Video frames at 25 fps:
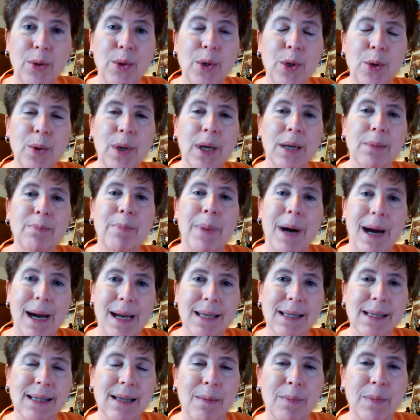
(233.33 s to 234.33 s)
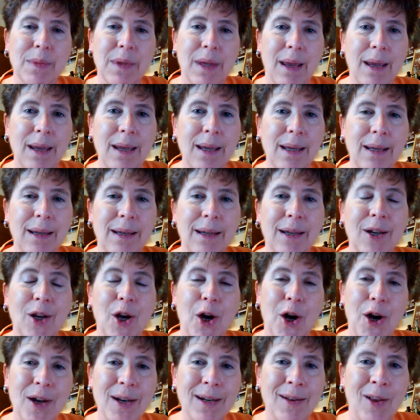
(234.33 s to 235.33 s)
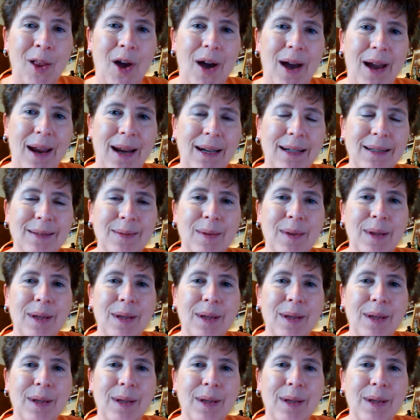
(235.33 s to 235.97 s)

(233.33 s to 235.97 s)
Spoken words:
You can buy something online,